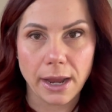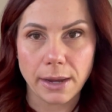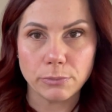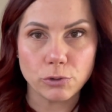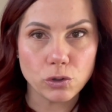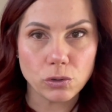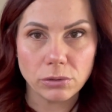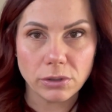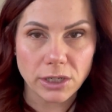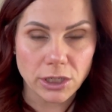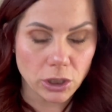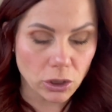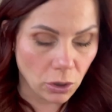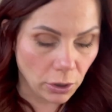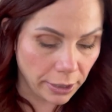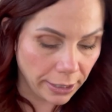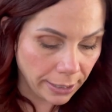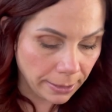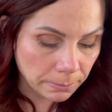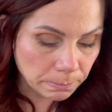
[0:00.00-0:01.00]
I'm truly
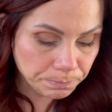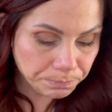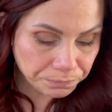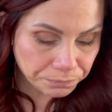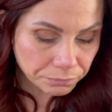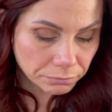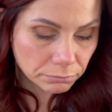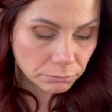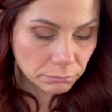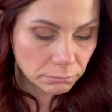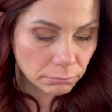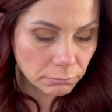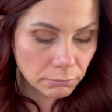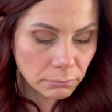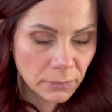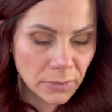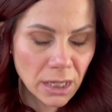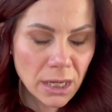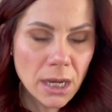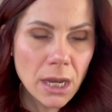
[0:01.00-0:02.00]
sorry.
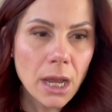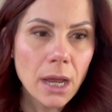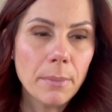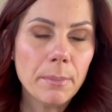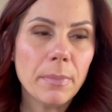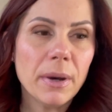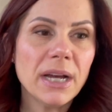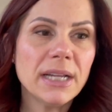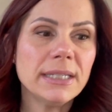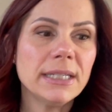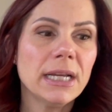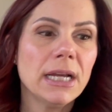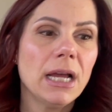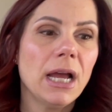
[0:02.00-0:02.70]
But